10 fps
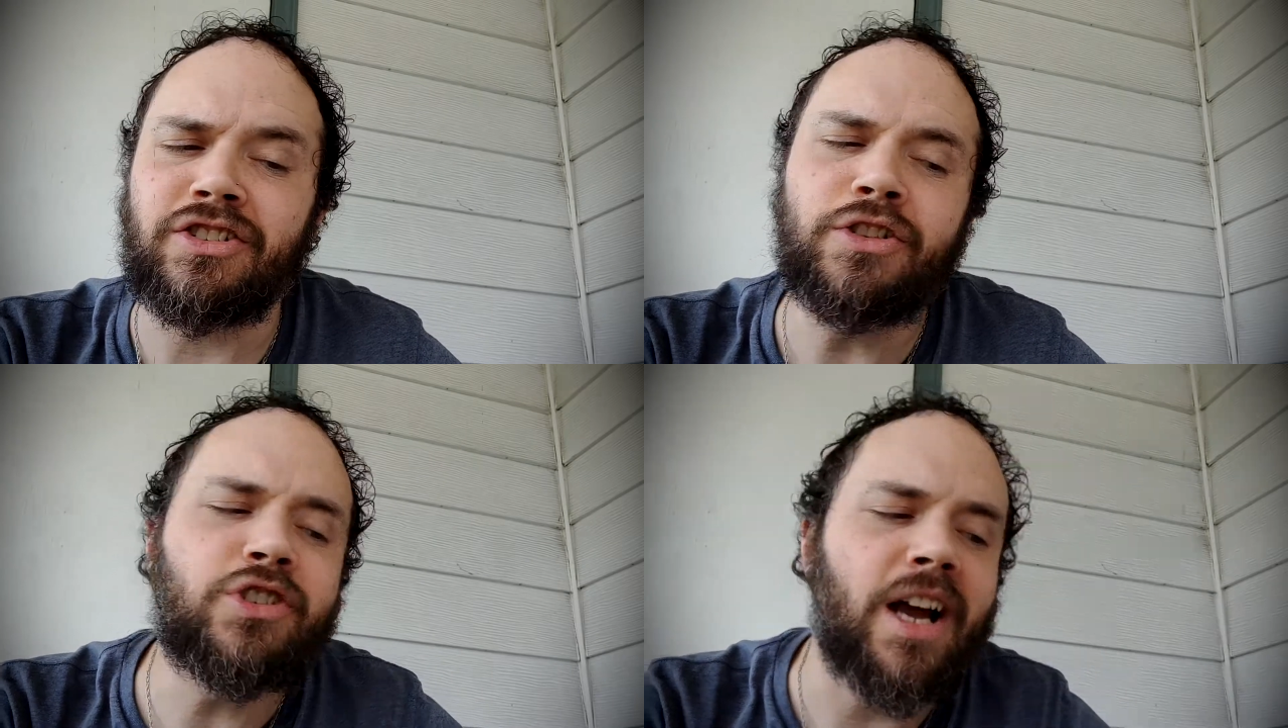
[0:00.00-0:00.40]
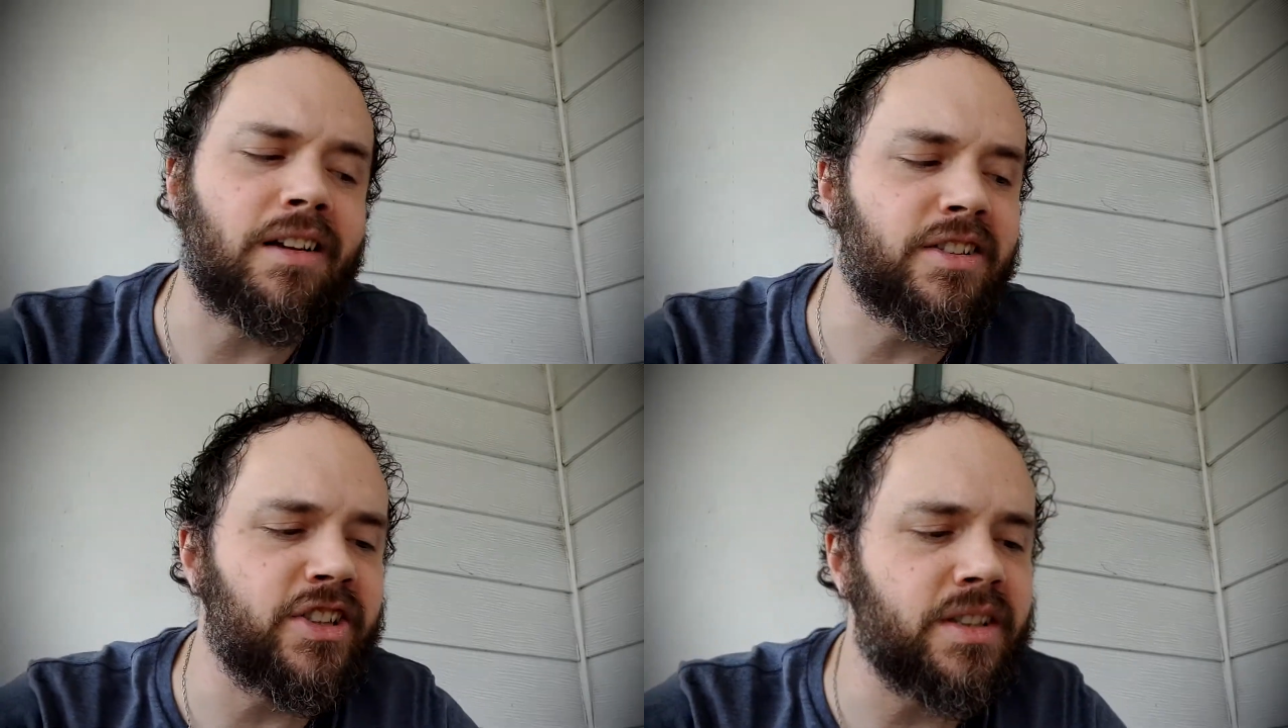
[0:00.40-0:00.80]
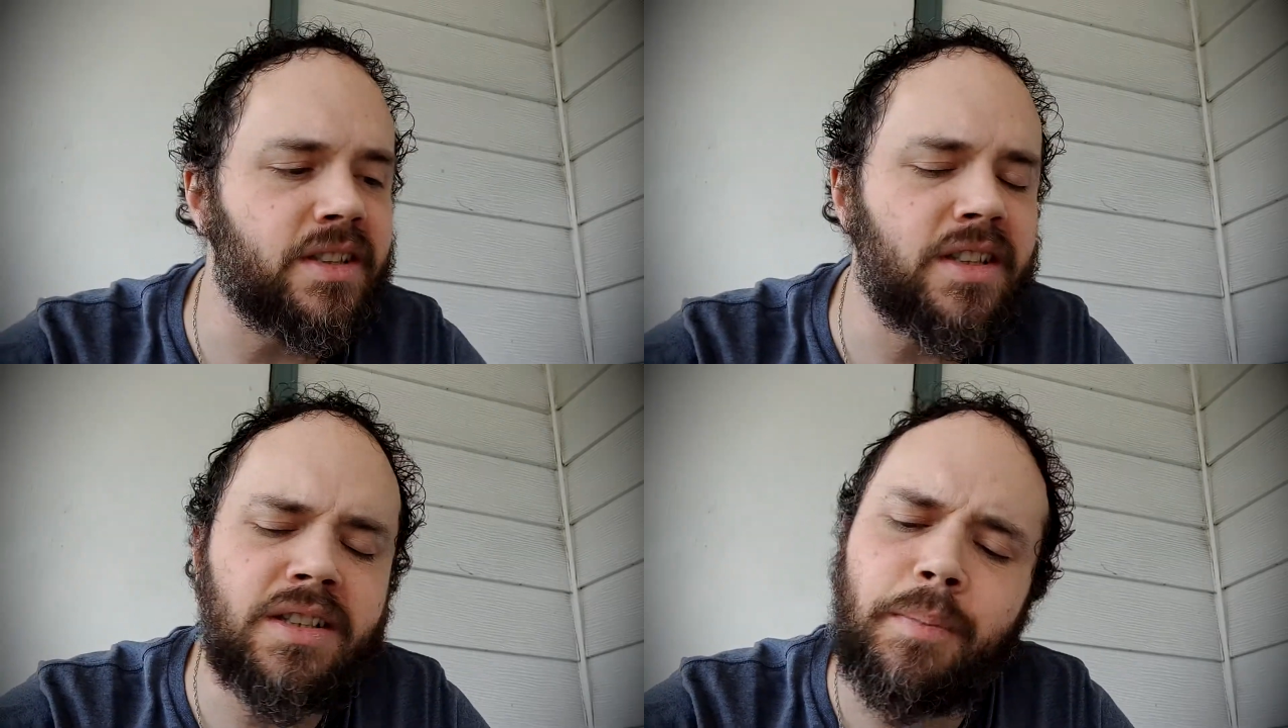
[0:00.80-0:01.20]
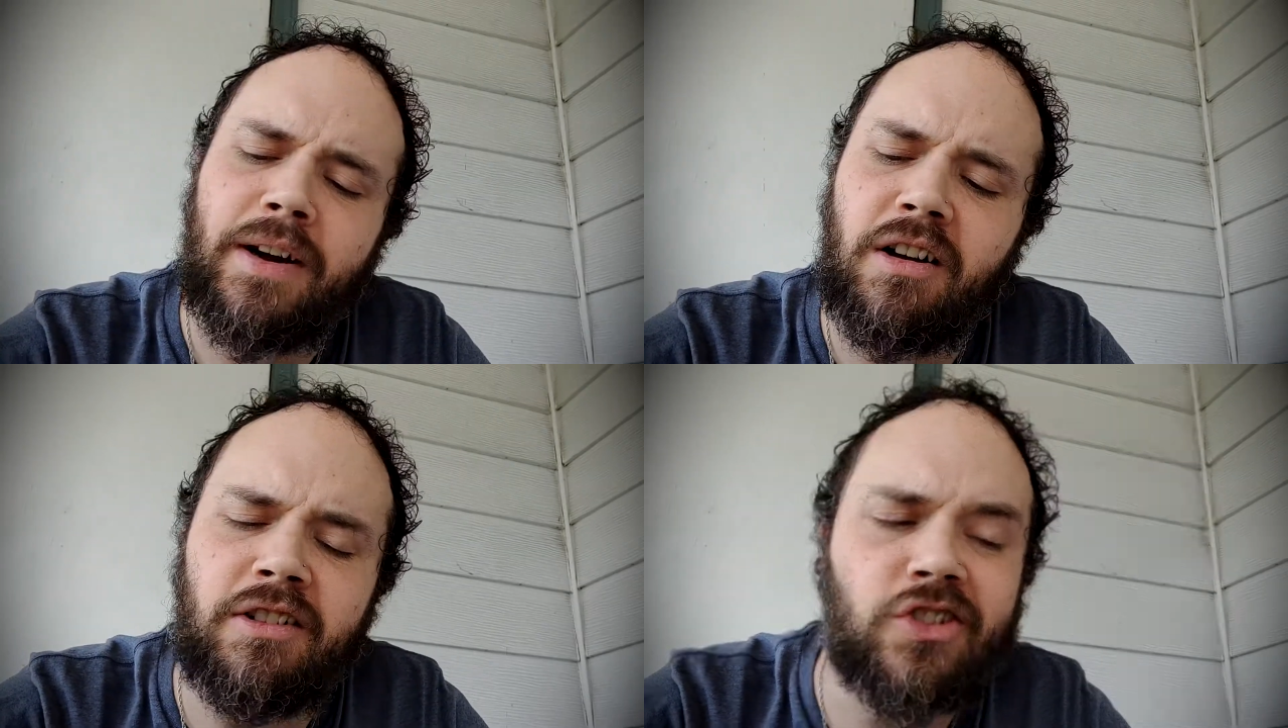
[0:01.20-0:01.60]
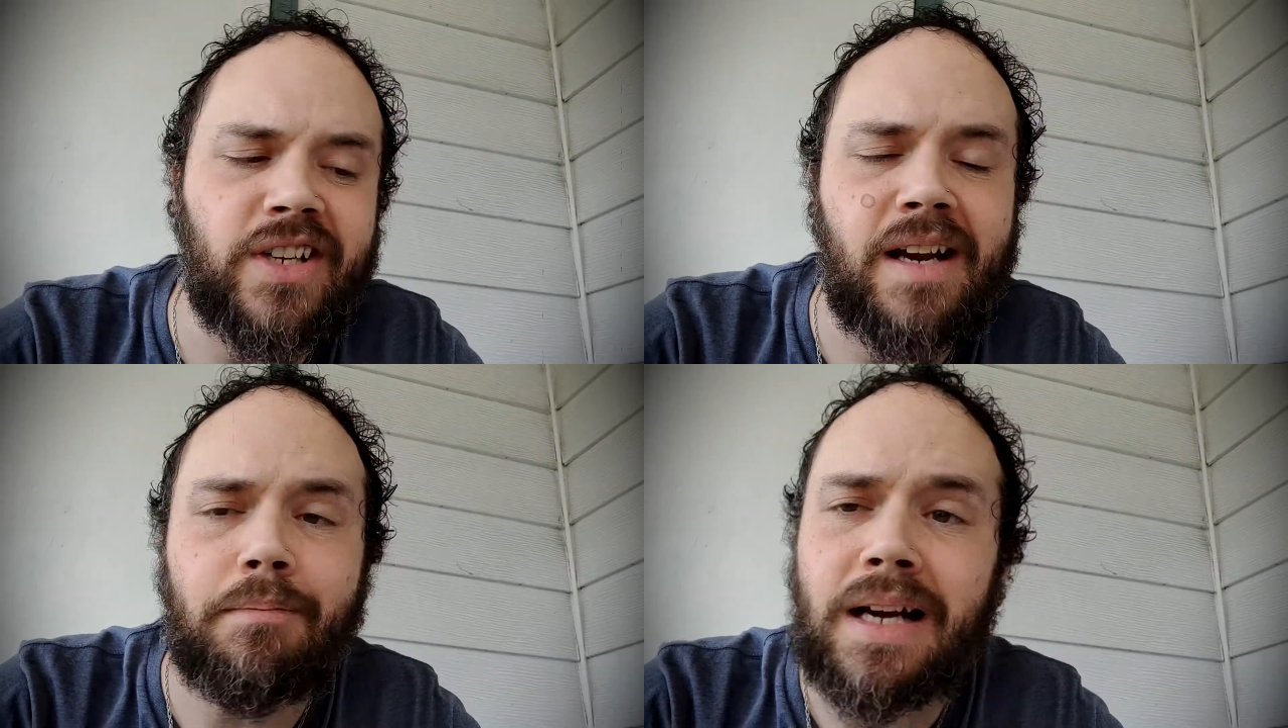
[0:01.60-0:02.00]
The new challenge is just to better
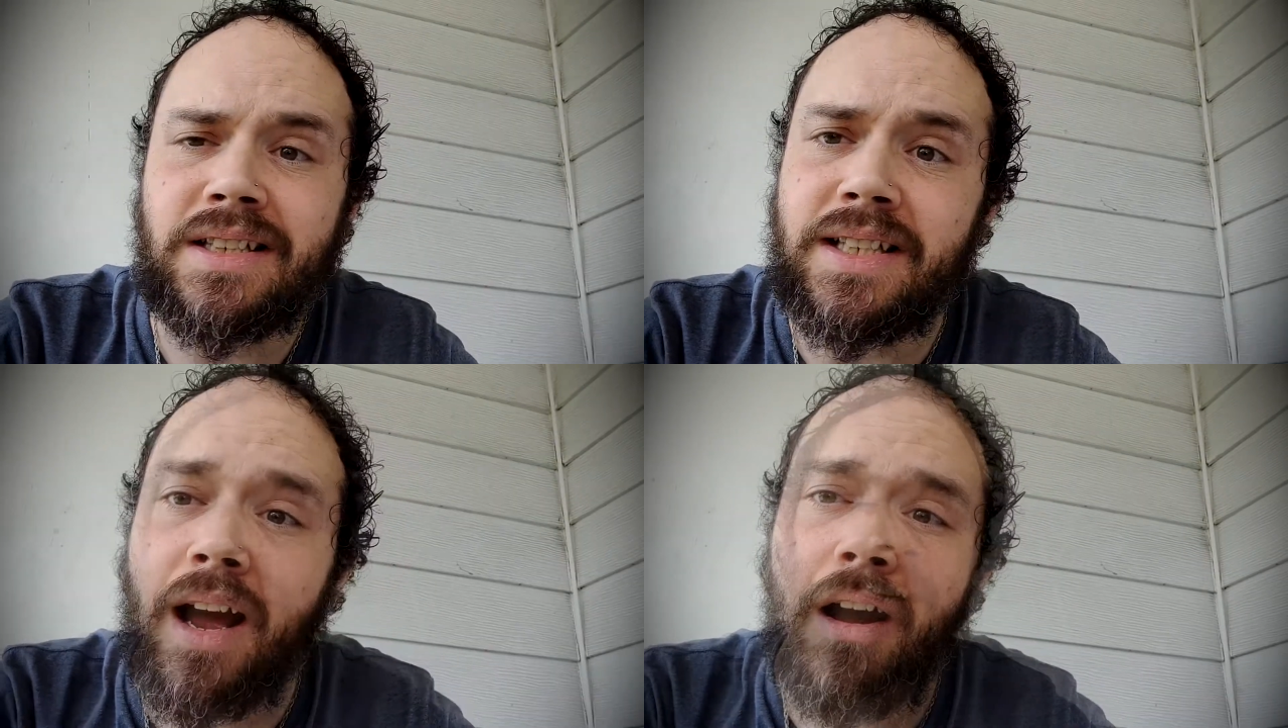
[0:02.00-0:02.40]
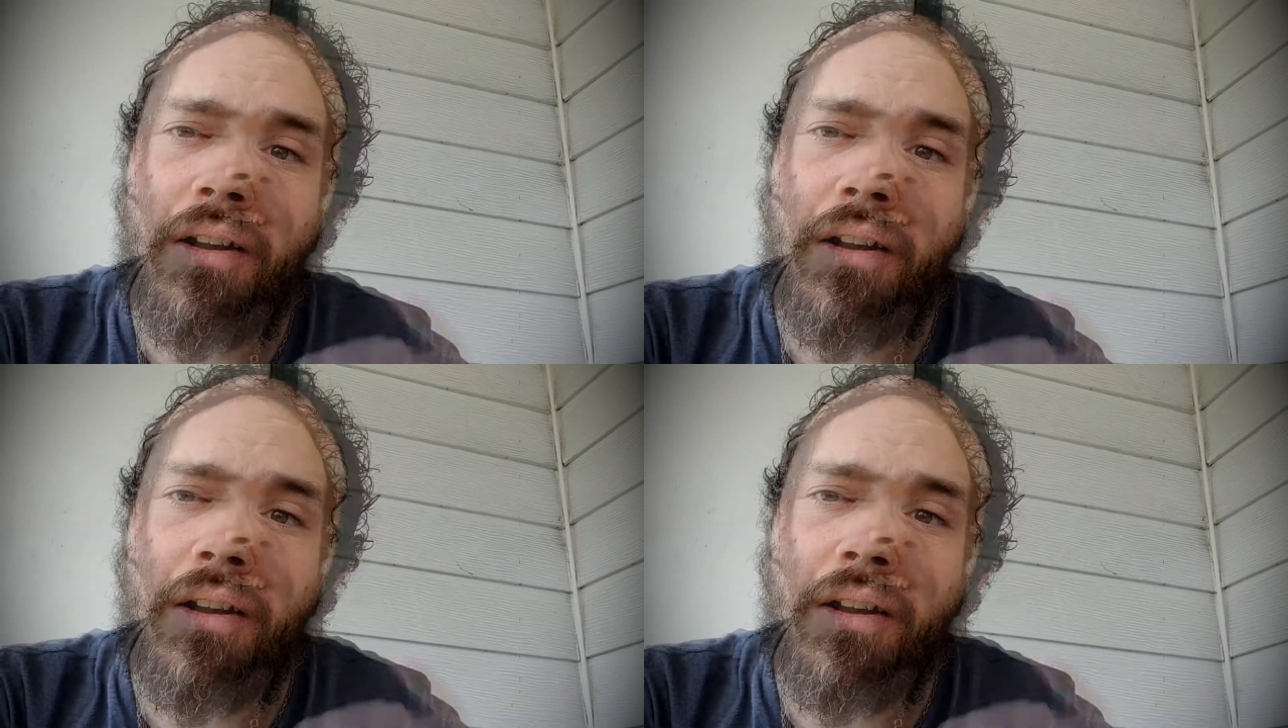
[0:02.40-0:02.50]
understand myself.